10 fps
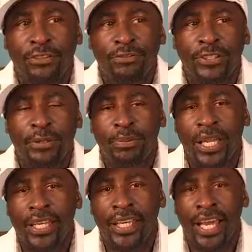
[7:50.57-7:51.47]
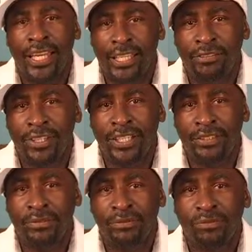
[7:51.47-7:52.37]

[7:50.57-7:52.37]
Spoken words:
for the planet I live on